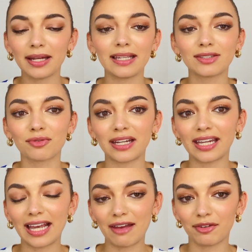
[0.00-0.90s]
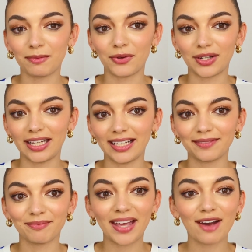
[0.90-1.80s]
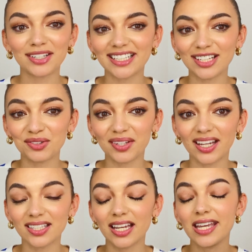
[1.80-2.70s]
drinking every morning. How did I do that?